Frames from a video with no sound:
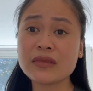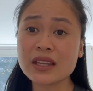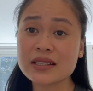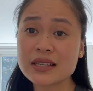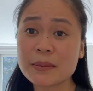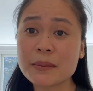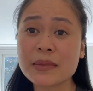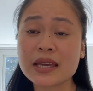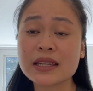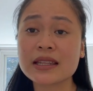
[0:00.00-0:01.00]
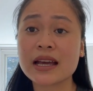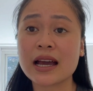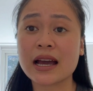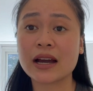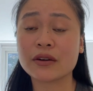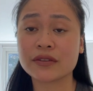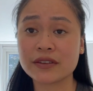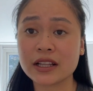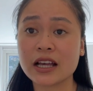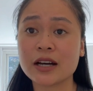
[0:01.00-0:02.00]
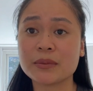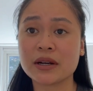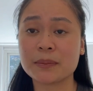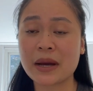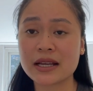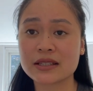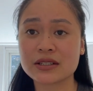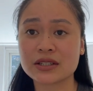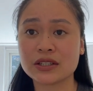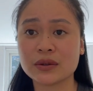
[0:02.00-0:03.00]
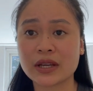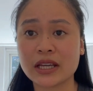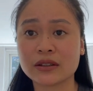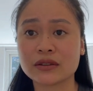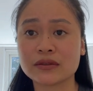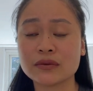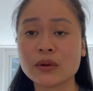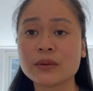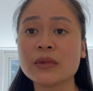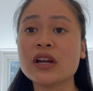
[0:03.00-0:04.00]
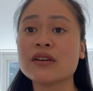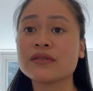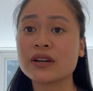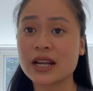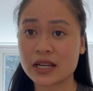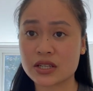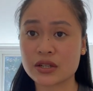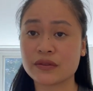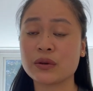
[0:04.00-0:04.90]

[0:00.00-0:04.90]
submit or fill up a passenger locator form for each of your